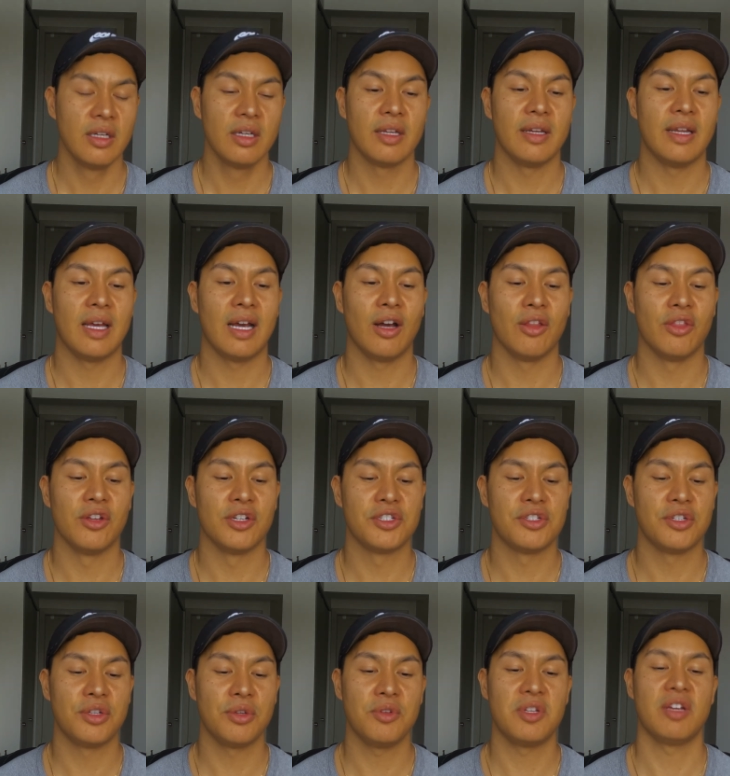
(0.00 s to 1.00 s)
Now,
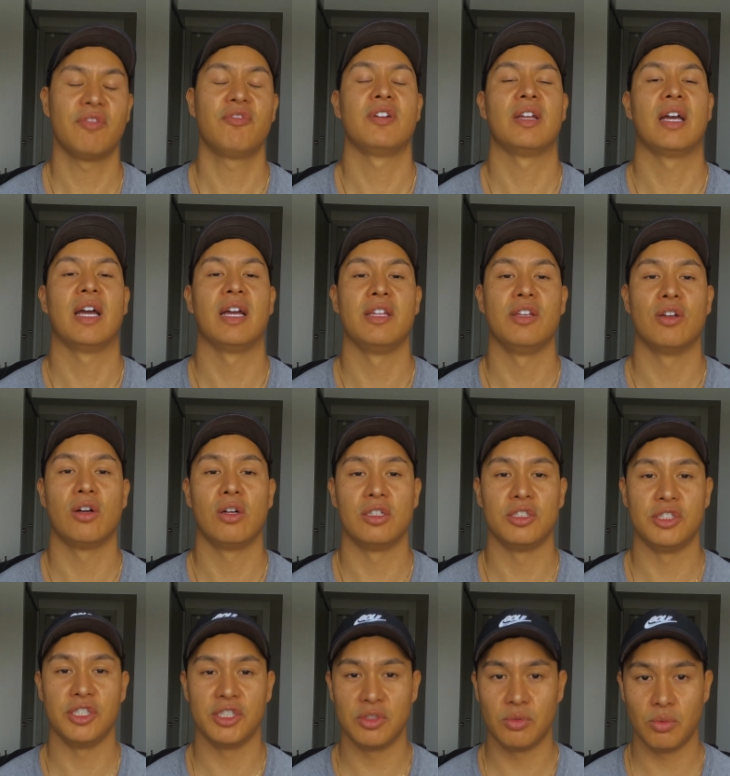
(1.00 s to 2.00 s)
there's two different
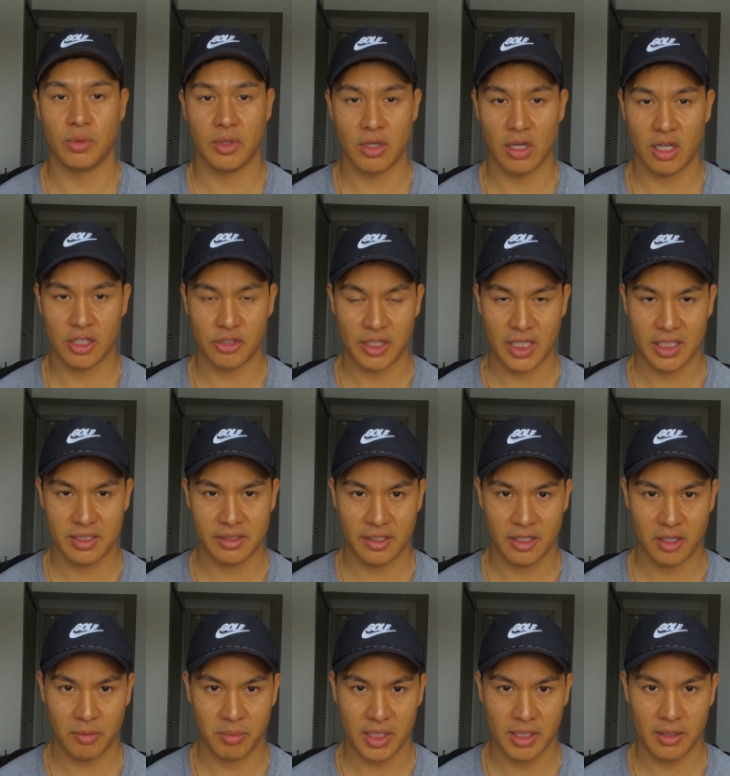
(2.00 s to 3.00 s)
ideologies with contrast
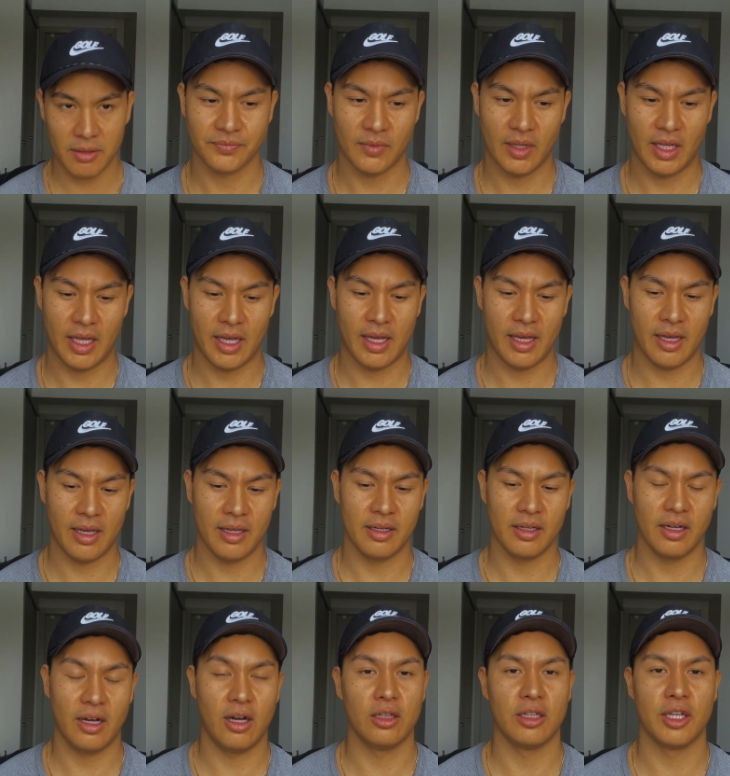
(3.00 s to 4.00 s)
therapy,
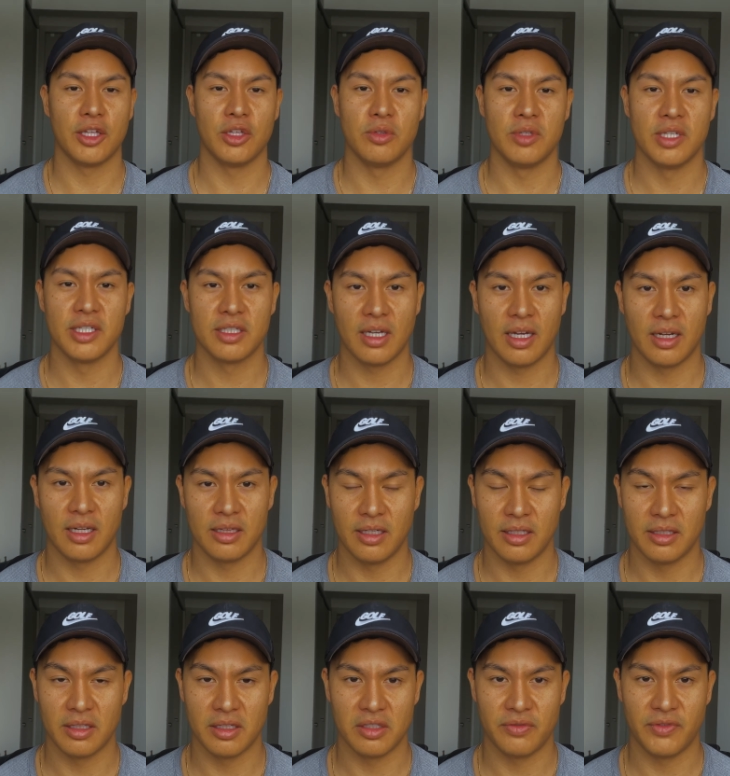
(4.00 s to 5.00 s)
and I'll let you decide at the
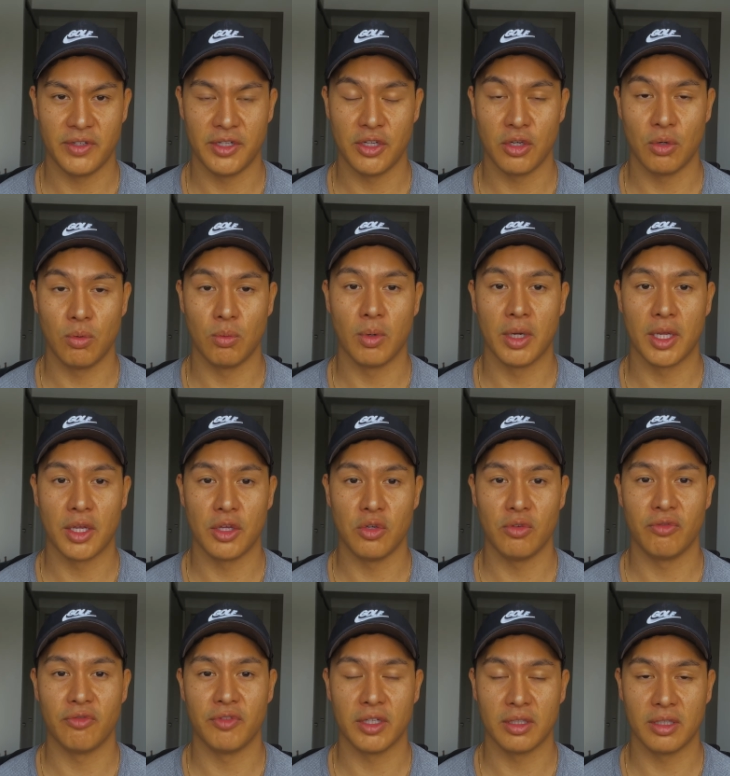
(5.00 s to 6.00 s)
end of this video what
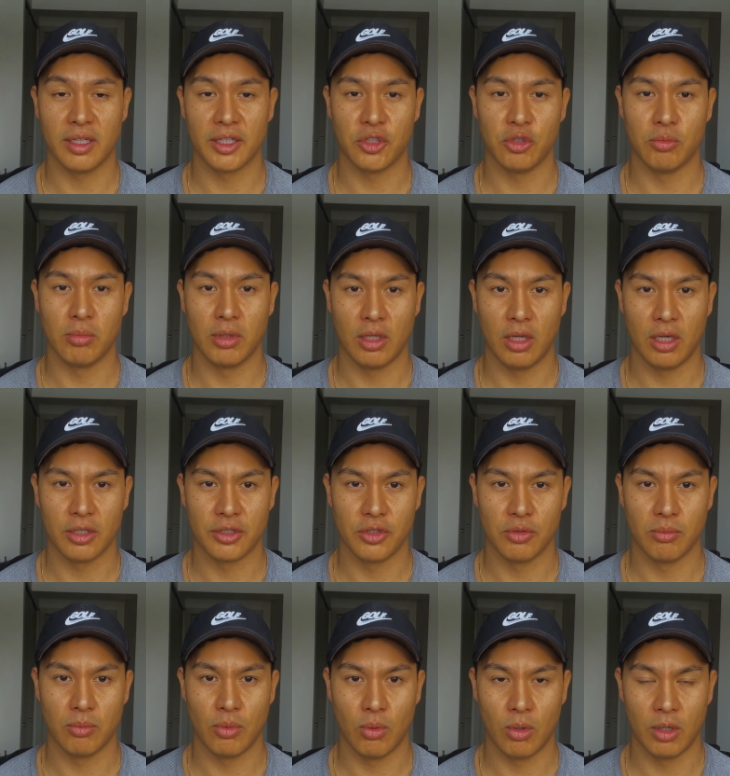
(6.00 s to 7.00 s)
you feel like you belong
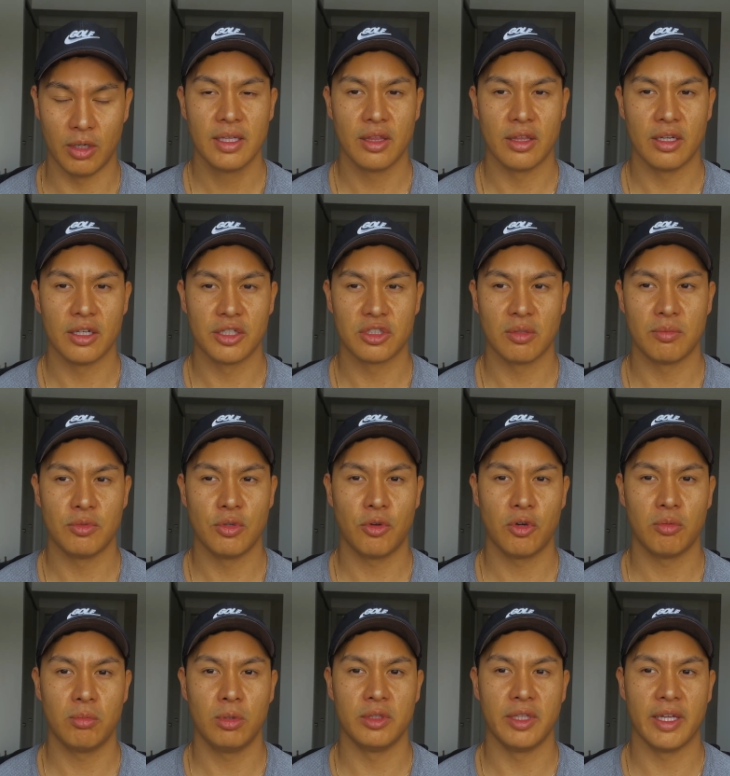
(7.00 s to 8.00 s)
to more. There are some
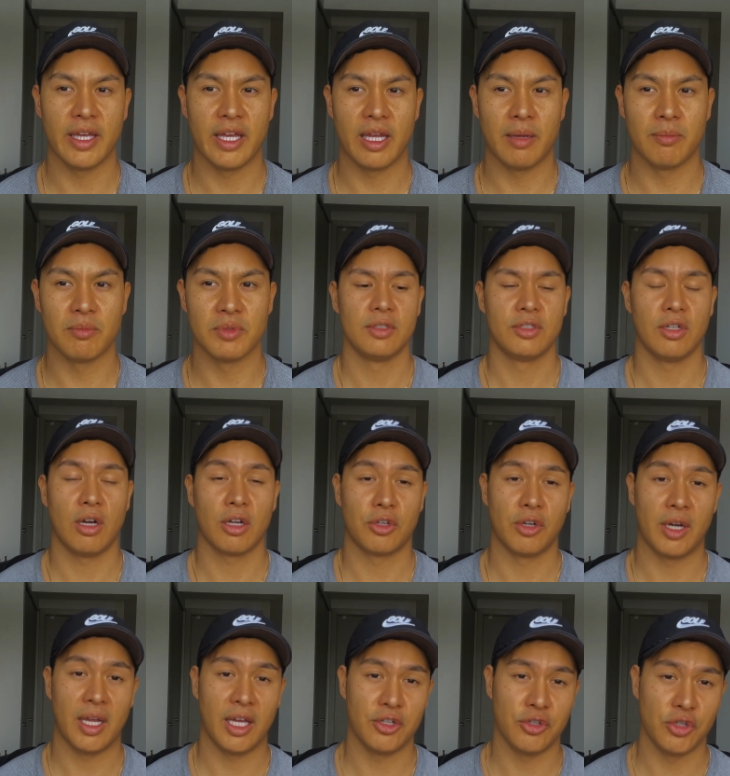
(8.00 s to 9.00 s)
notable names,
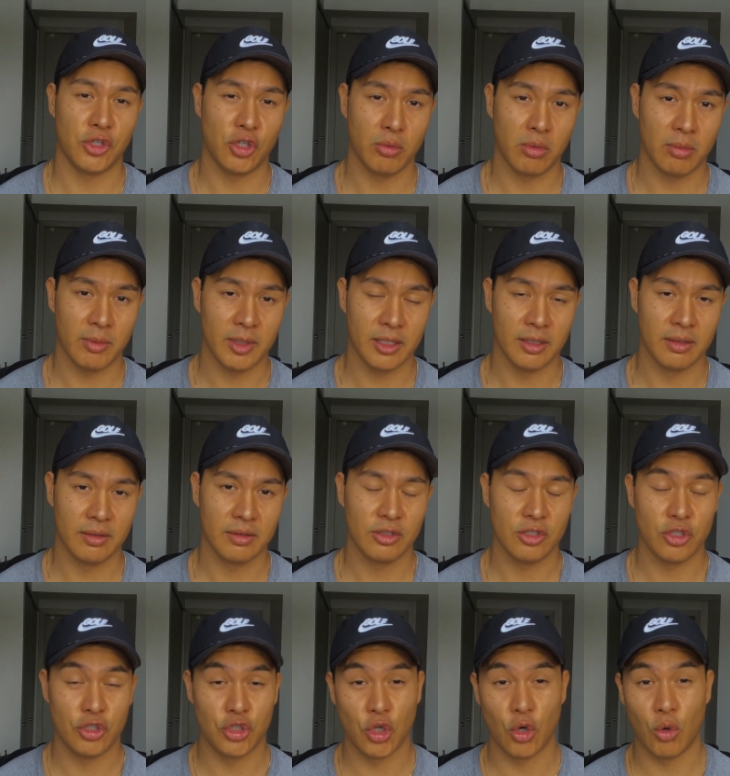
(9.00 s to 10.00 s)
Dr. Andrew Huberman,
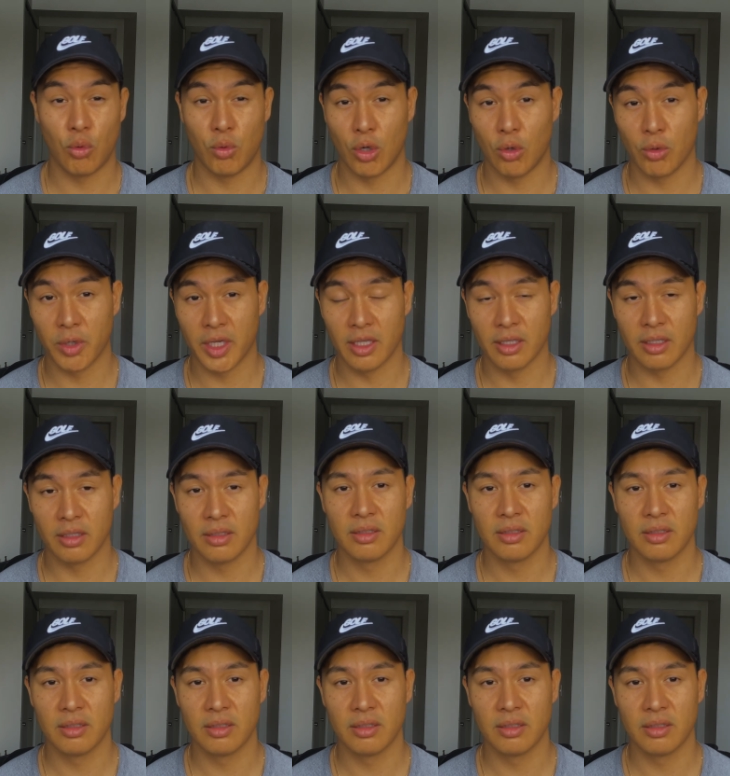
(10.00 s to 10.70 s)
Joe Rogan.